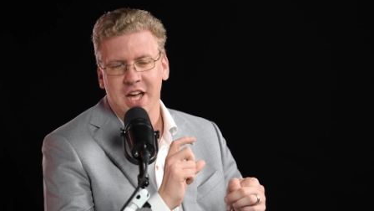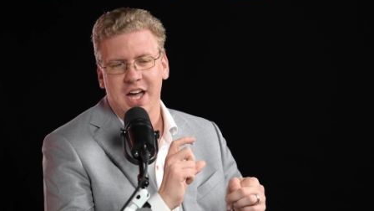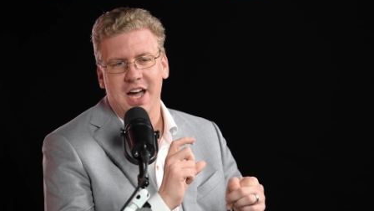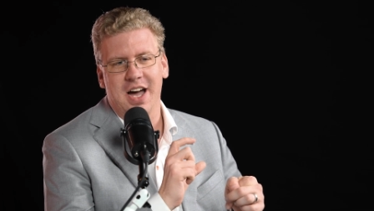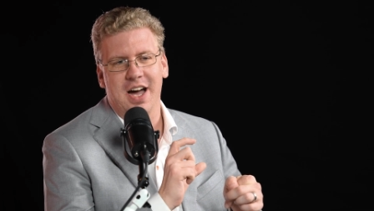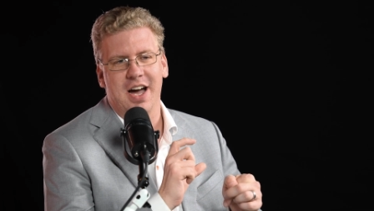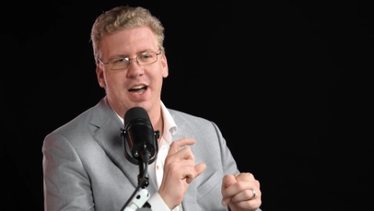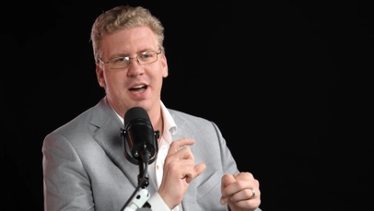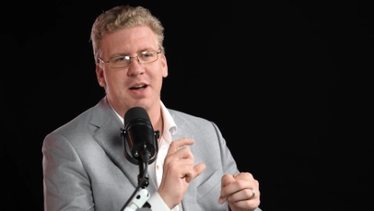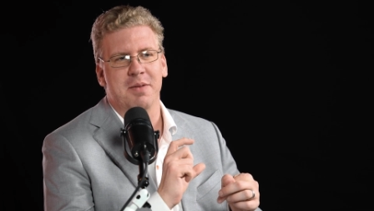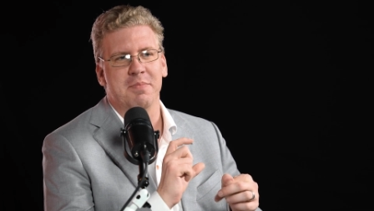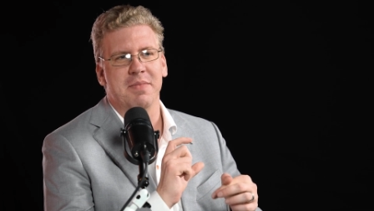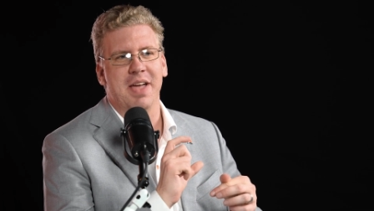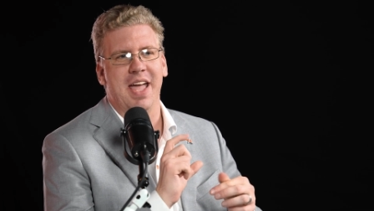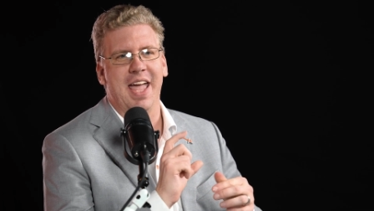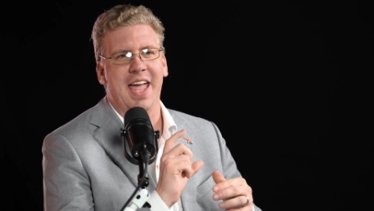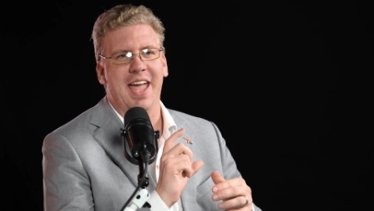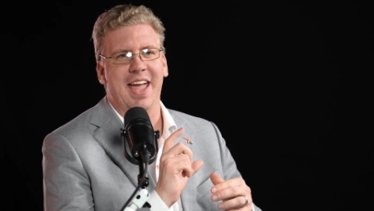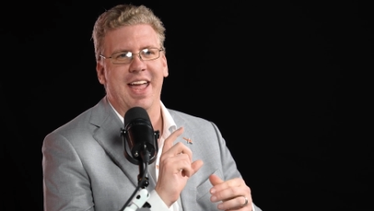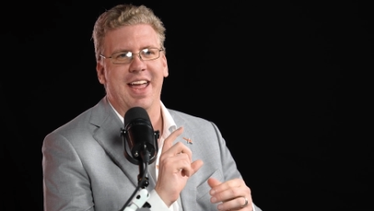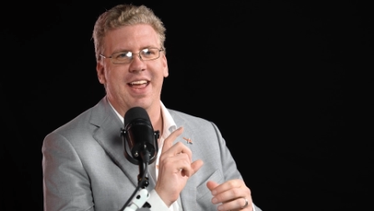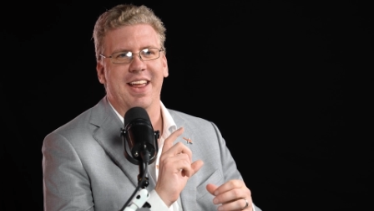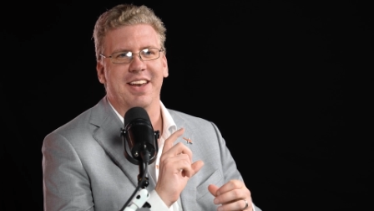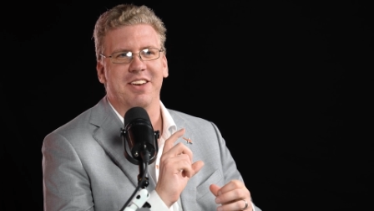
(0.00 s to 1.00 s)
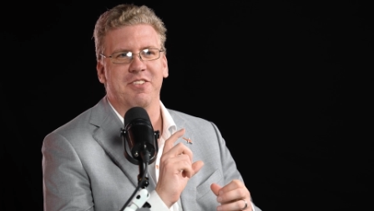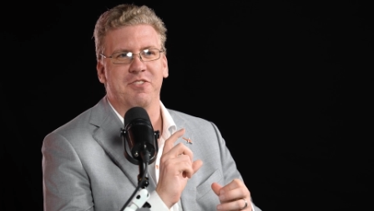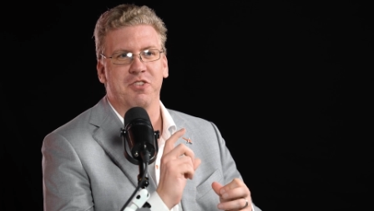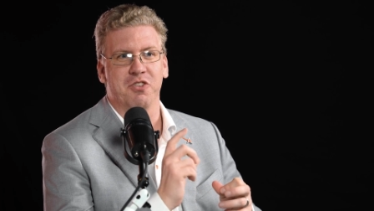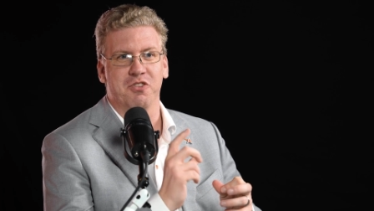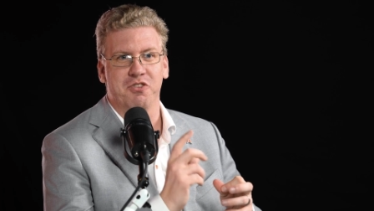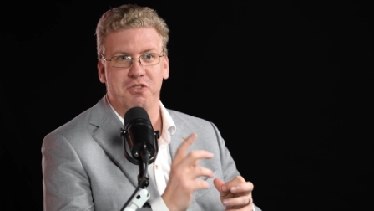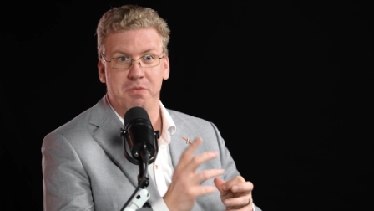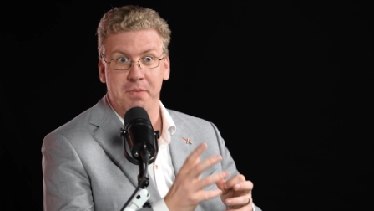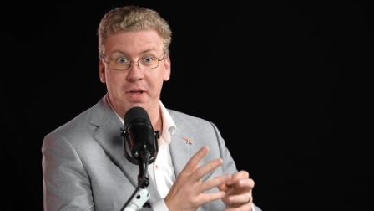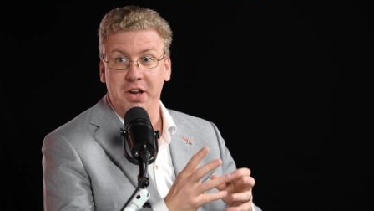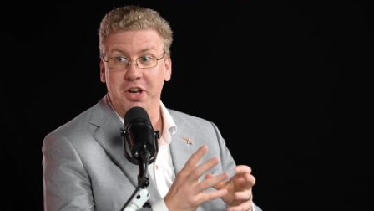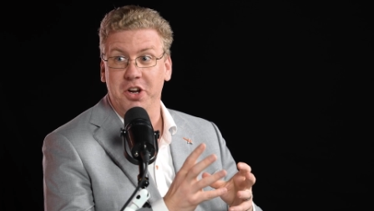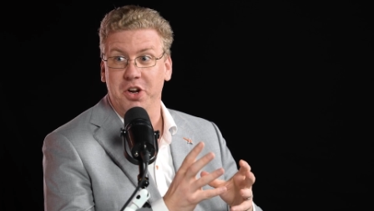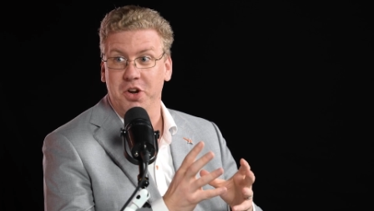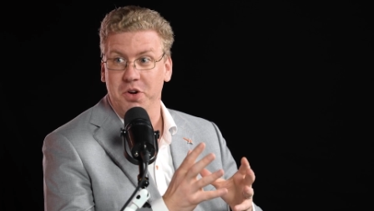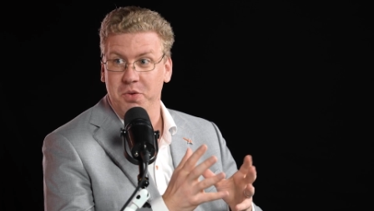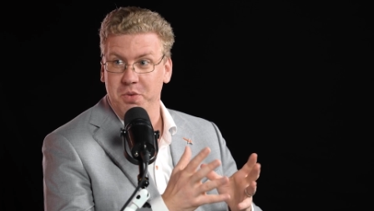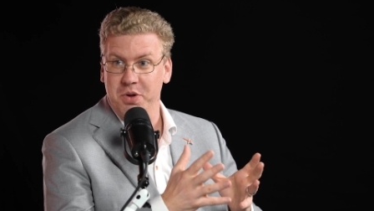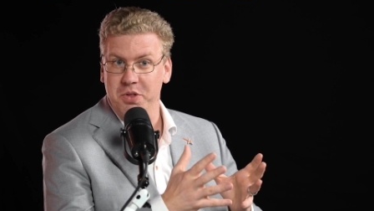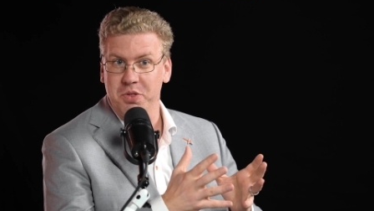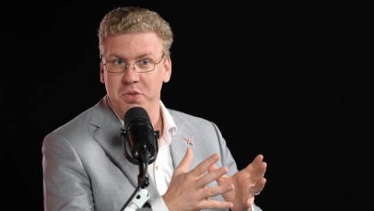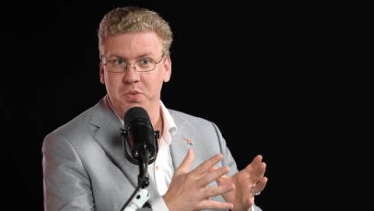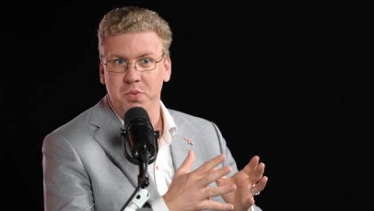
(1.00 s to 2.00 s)
And if you're
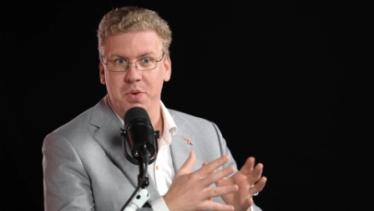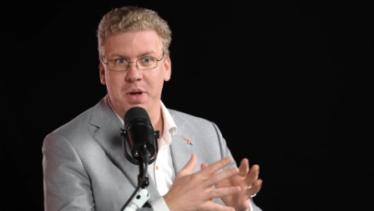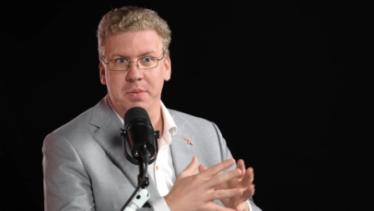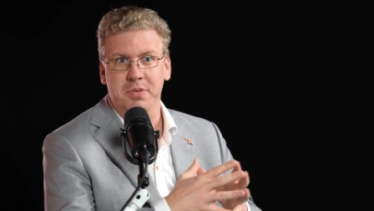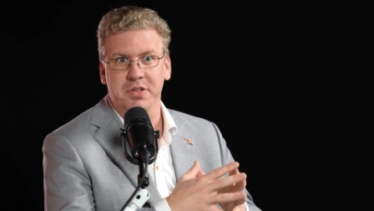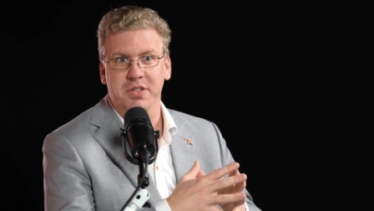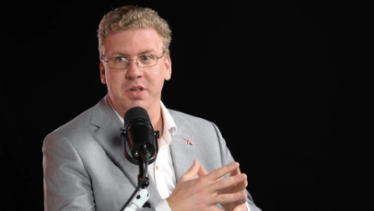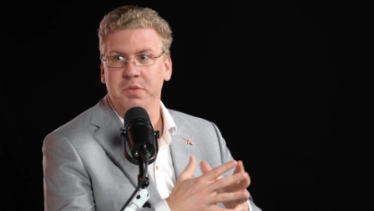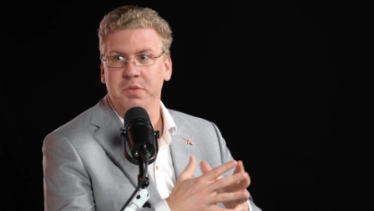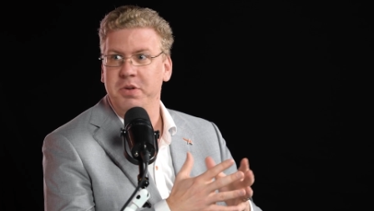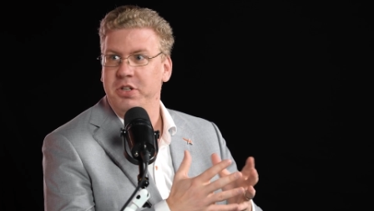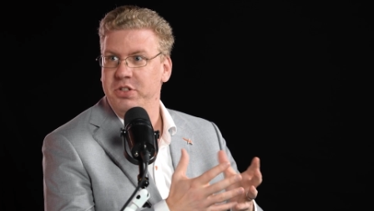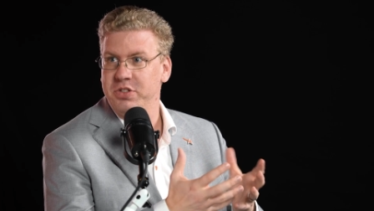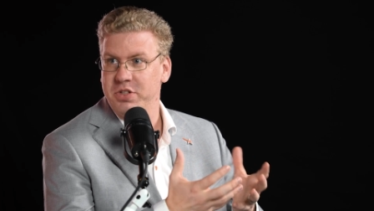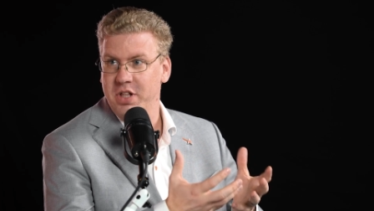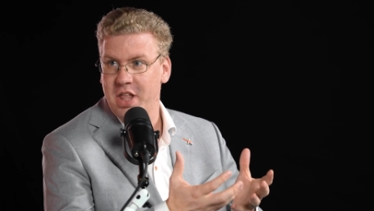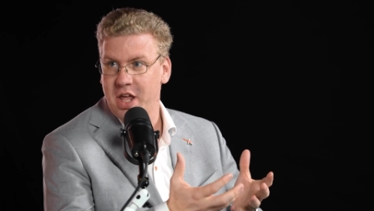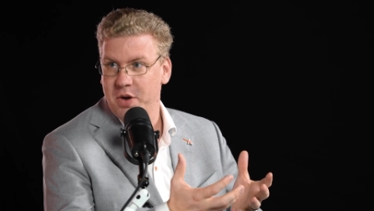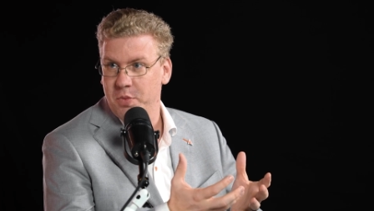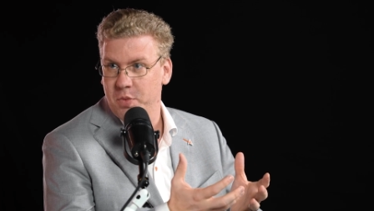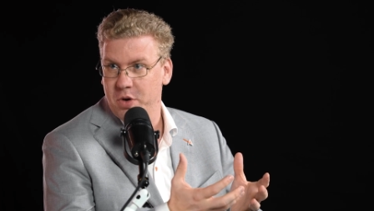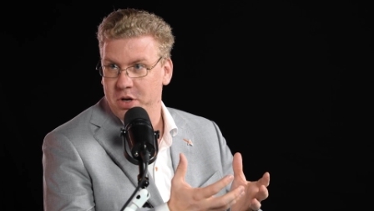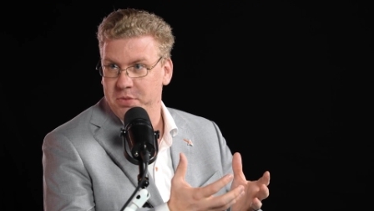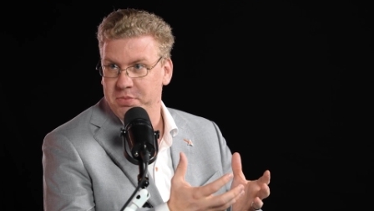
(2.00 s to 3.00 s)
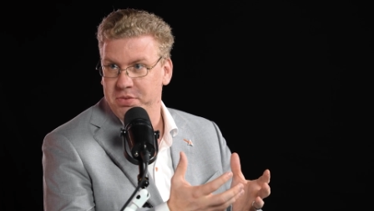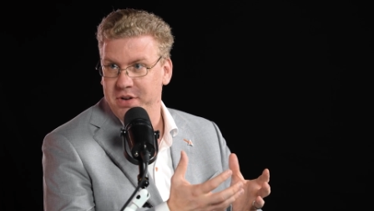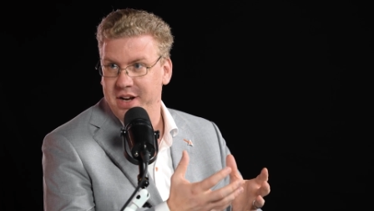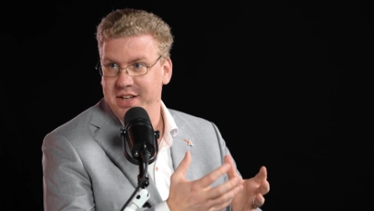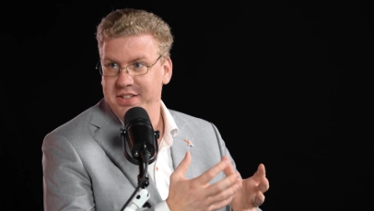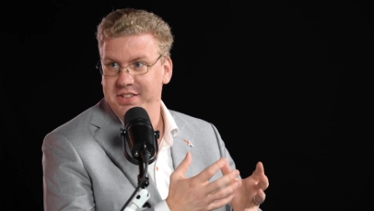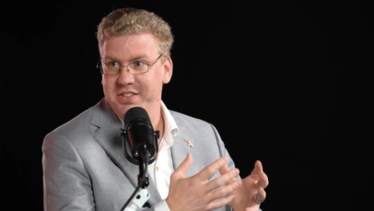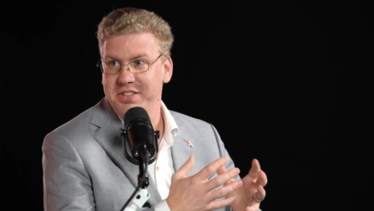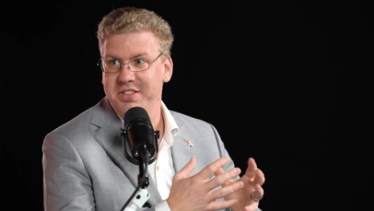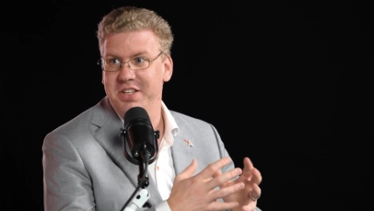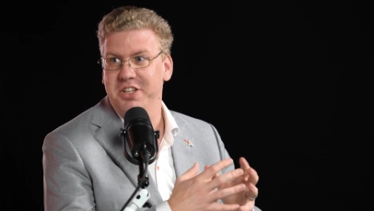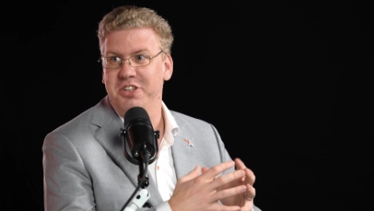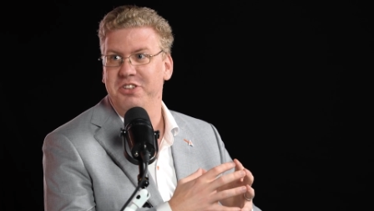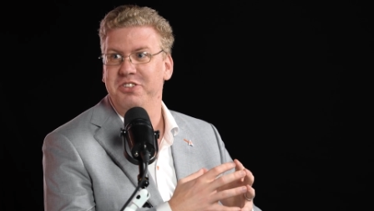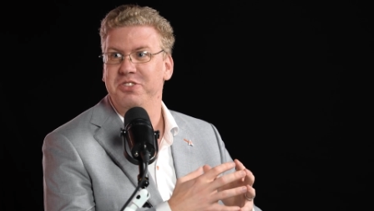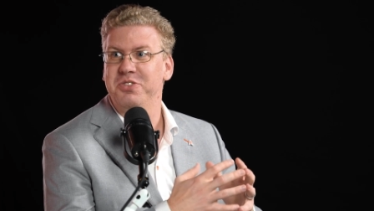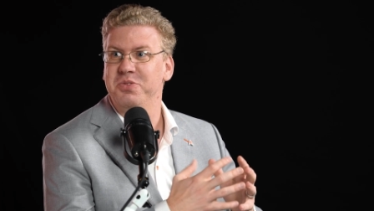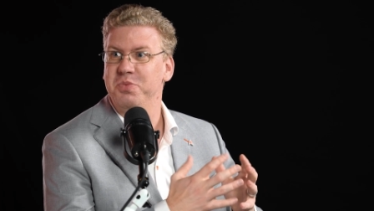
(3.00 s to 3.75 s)
familiar with web design, we use a lot of WordPress and use